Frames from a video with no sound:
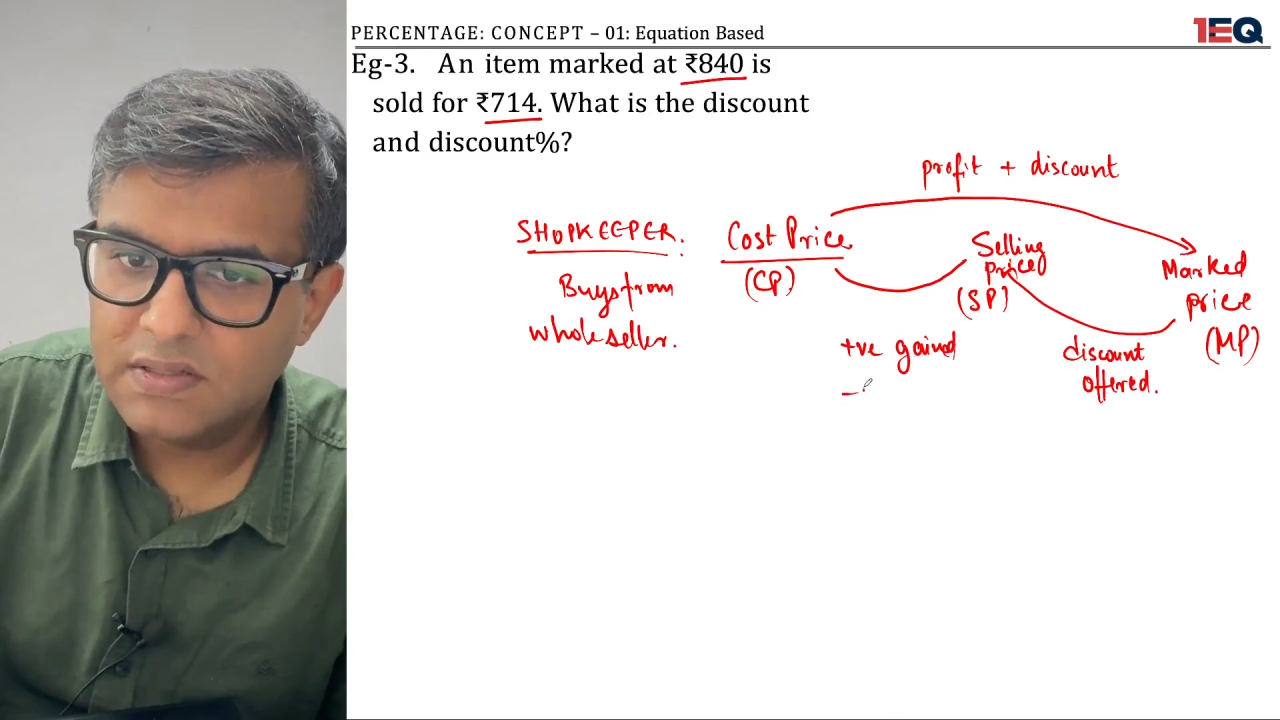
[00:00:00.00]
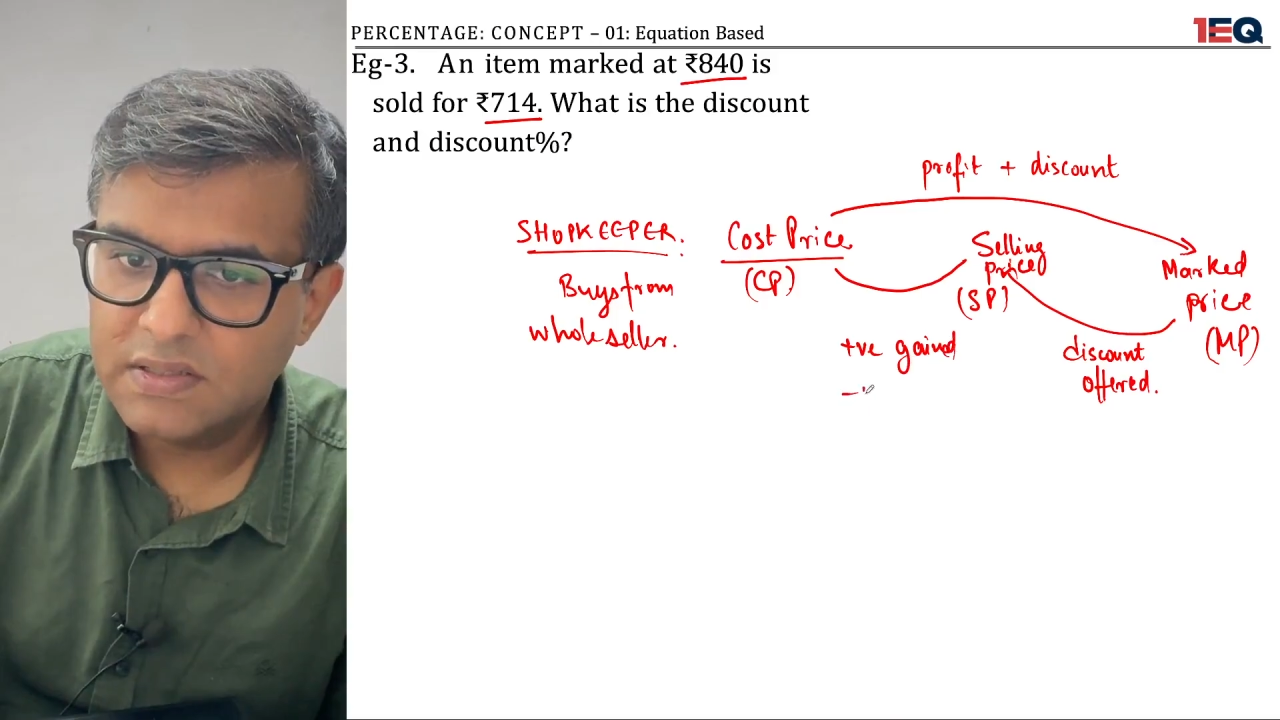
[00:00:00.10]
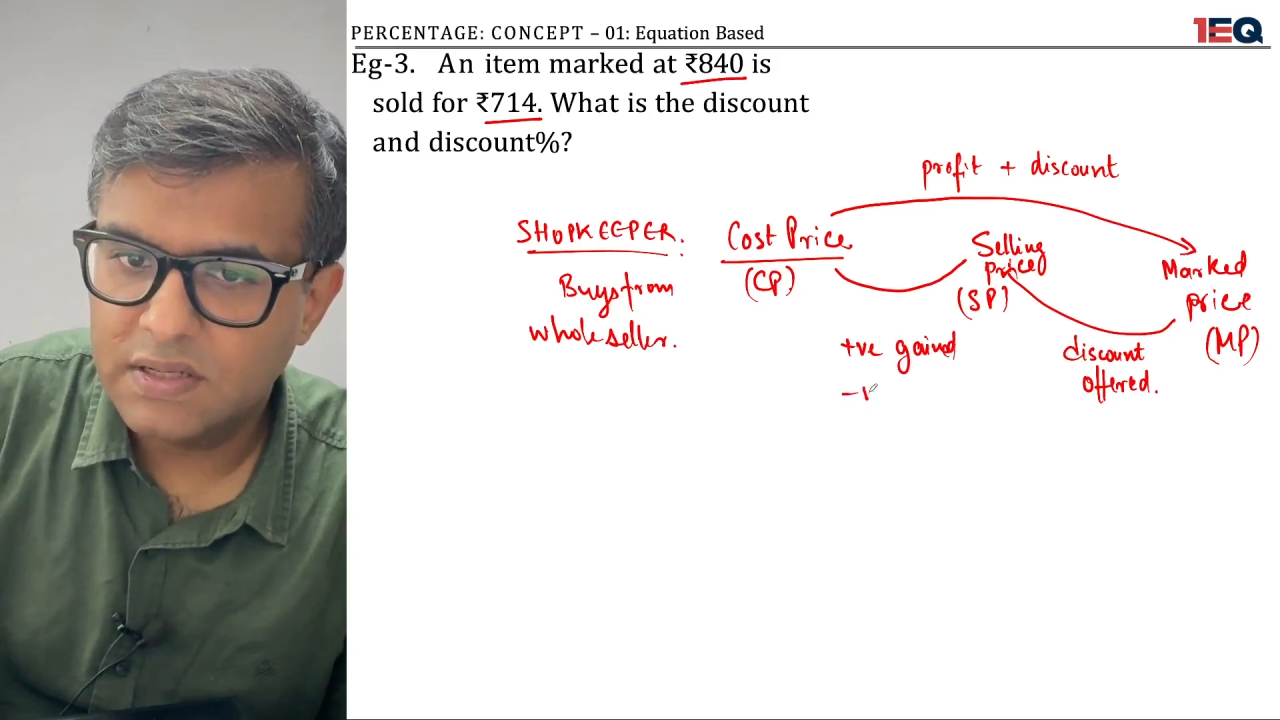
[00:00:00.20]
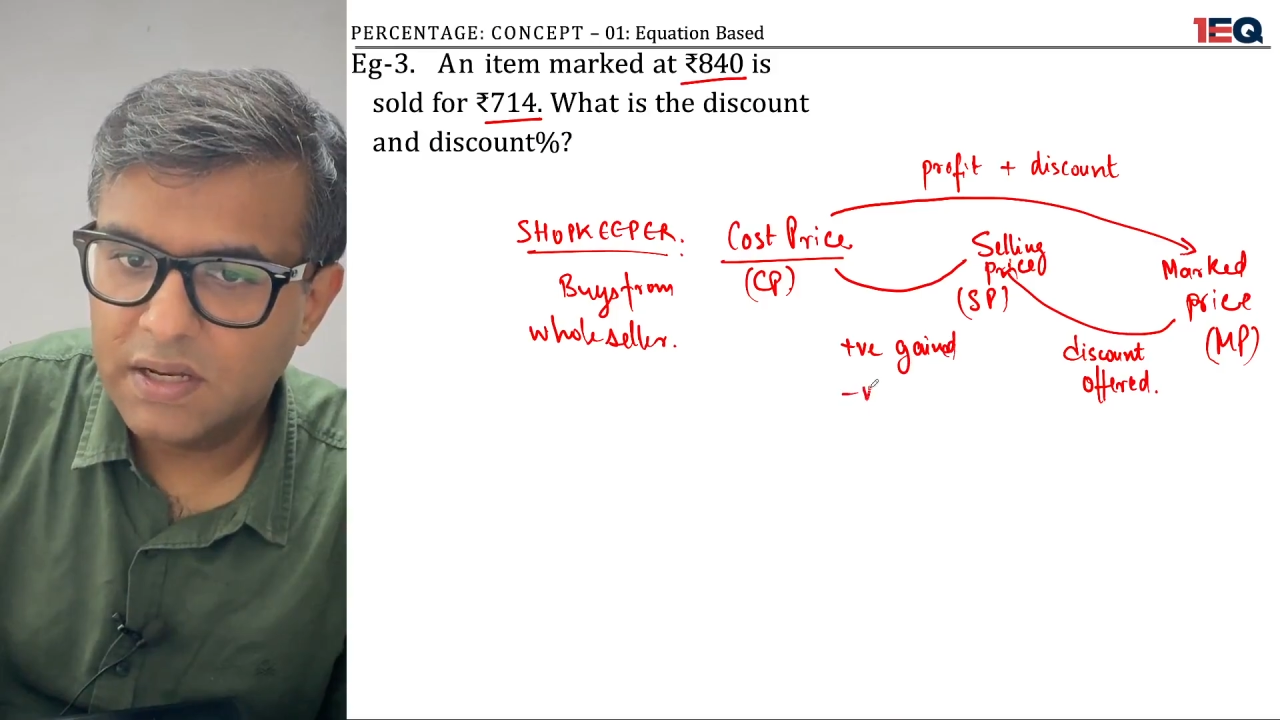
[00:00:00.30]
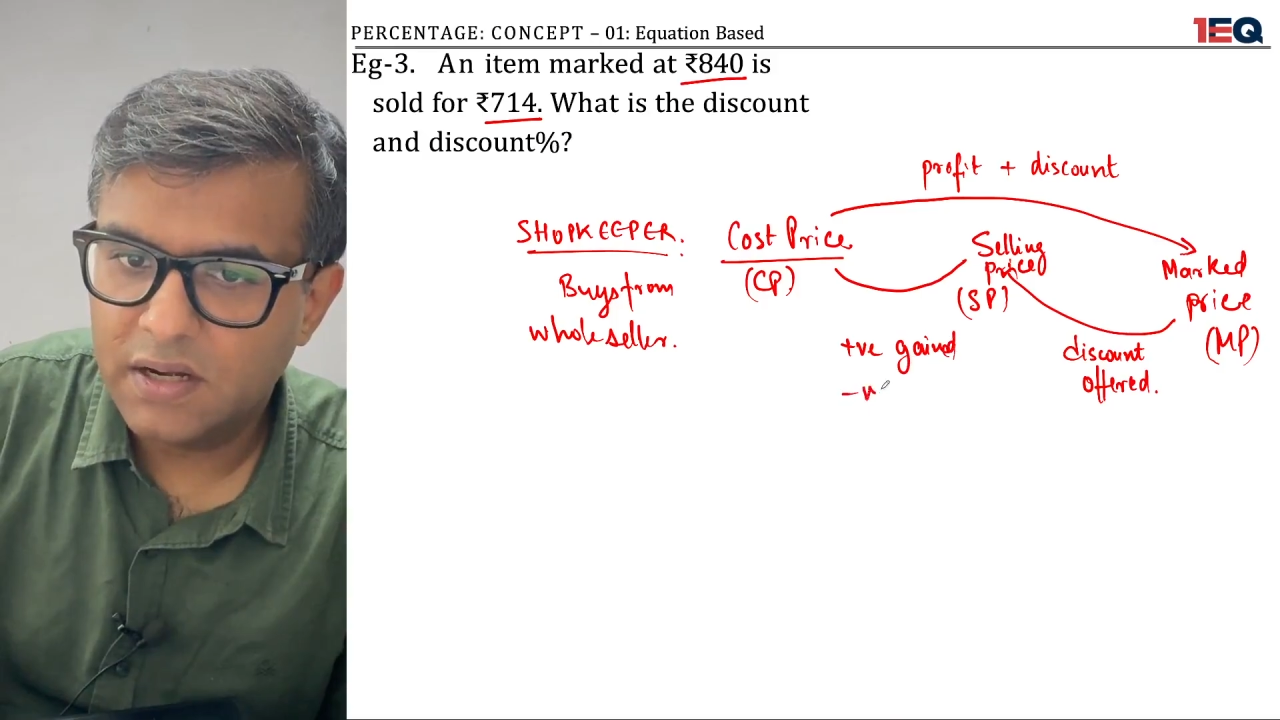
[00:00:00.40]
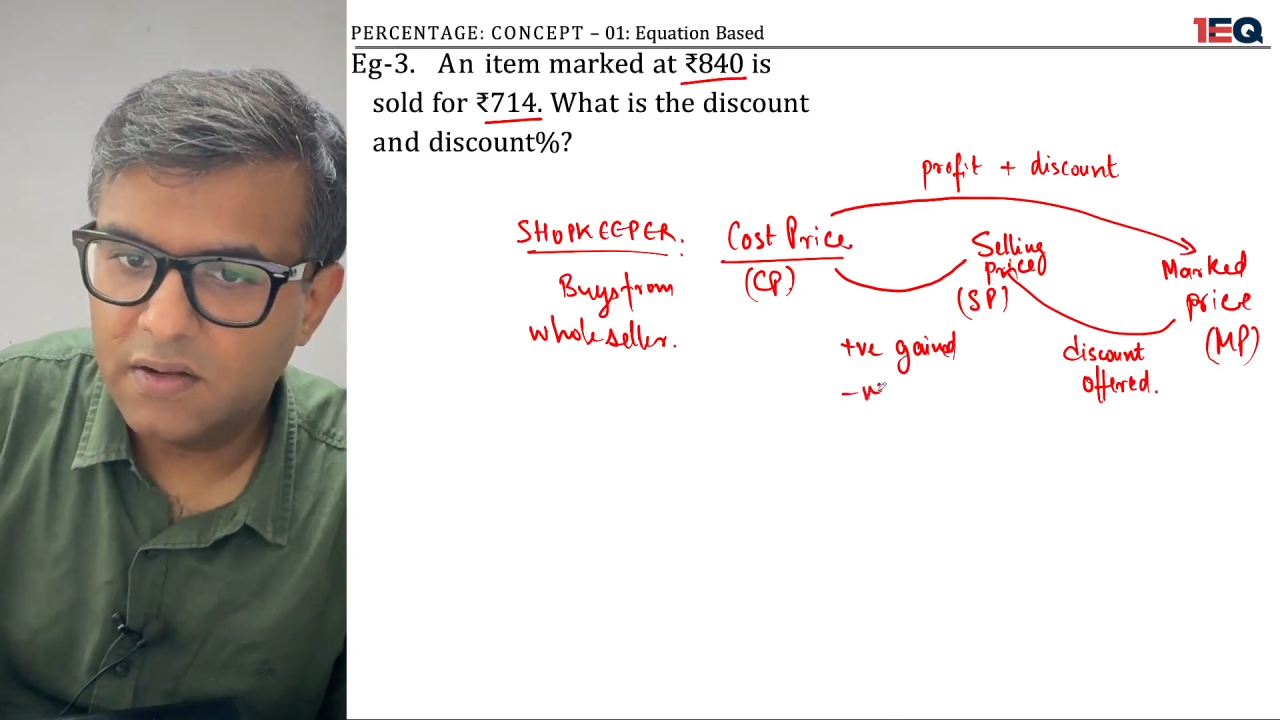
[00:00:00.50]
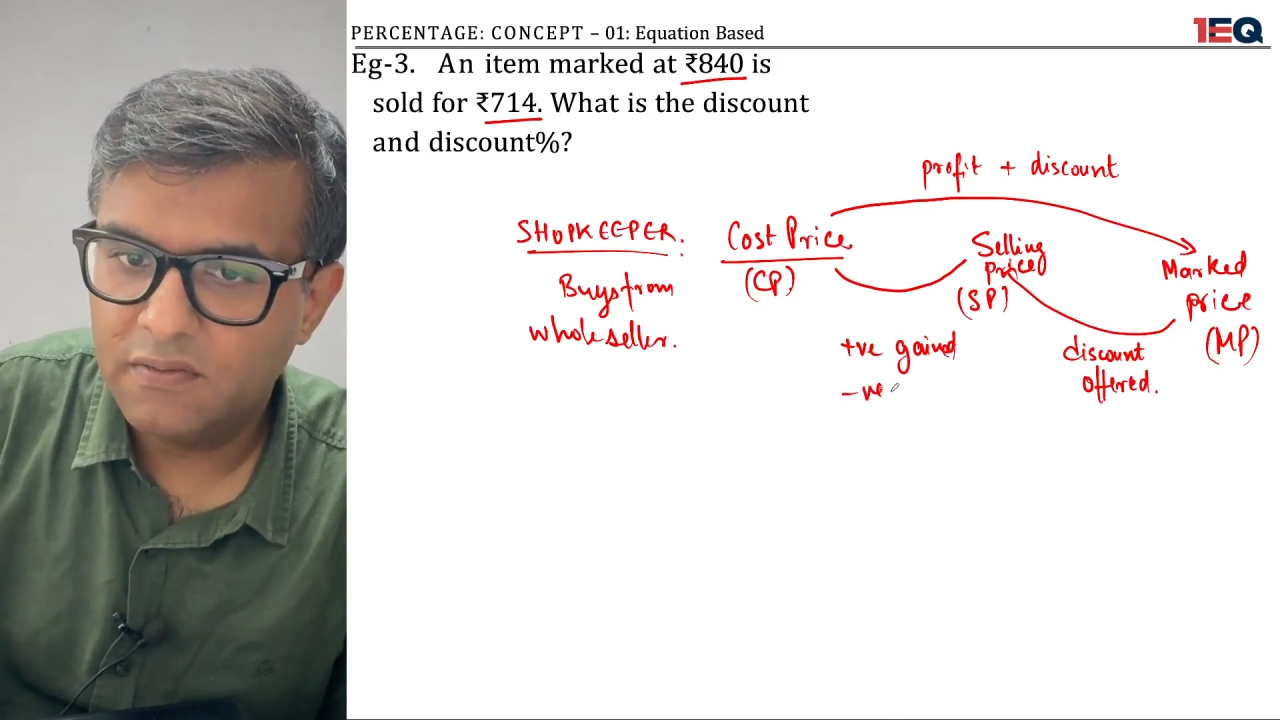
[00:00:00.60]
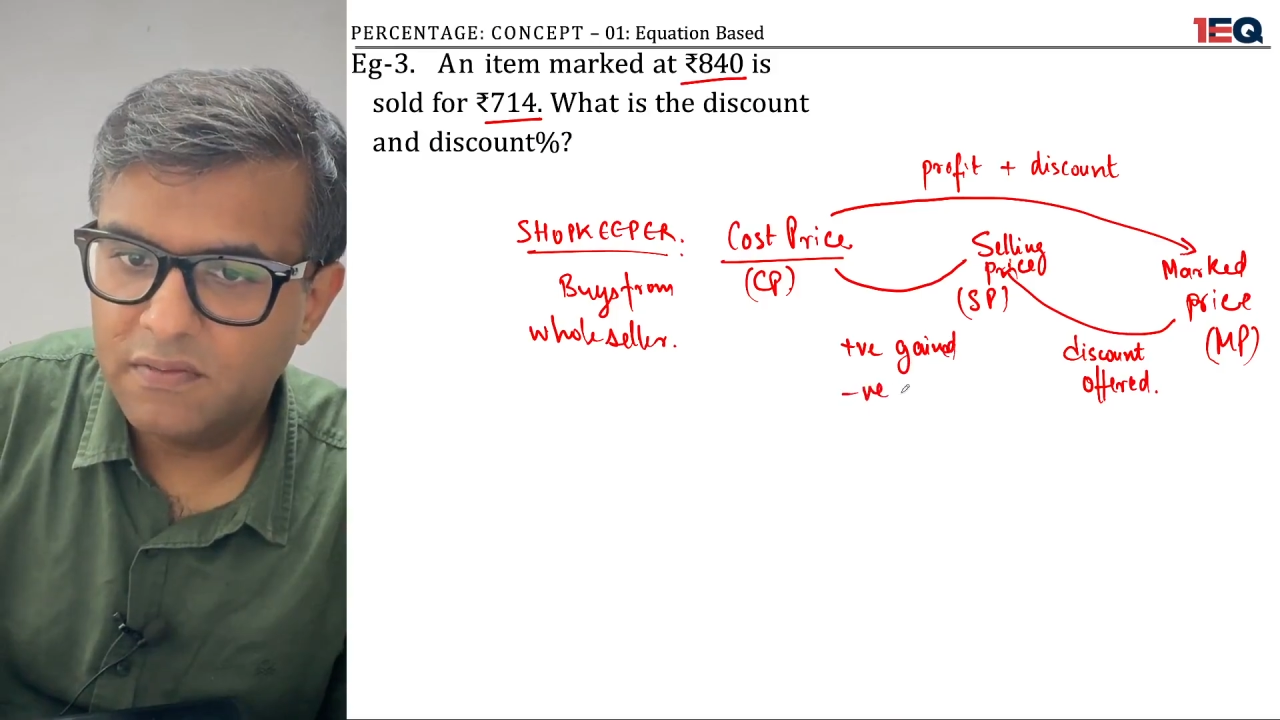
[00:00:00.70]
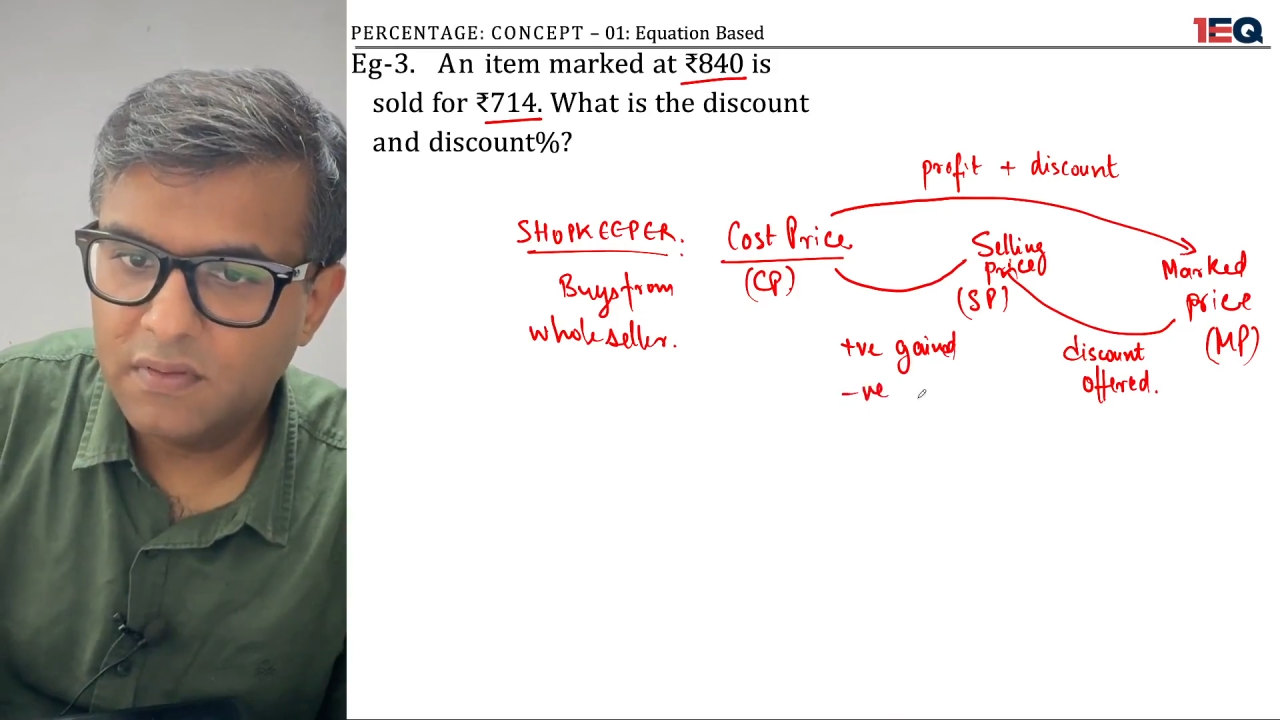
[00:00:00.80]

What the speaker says: negative,